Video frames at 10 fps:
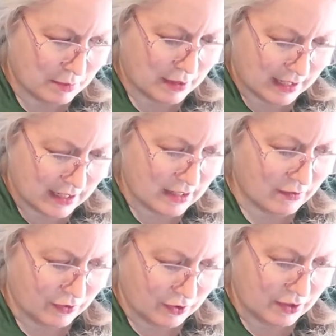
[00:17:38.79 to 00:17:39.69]
breaking a
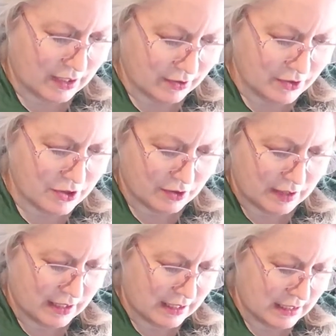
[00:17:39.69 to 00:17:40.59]
few needles
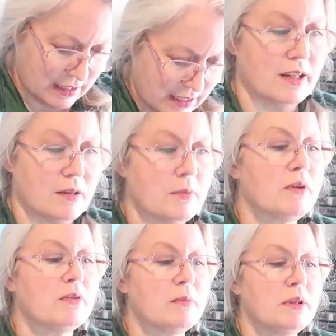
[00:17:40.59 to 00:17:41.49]
doing it. I am
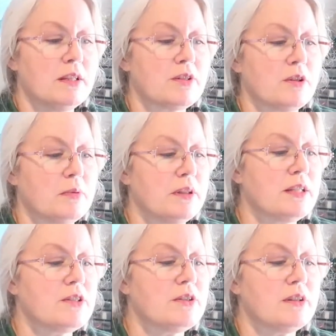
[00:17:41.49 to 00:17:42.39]
ripping this open.
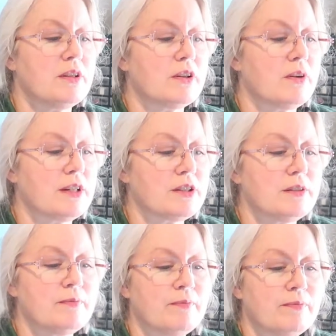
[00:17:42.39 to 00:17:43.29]
Let's do another question.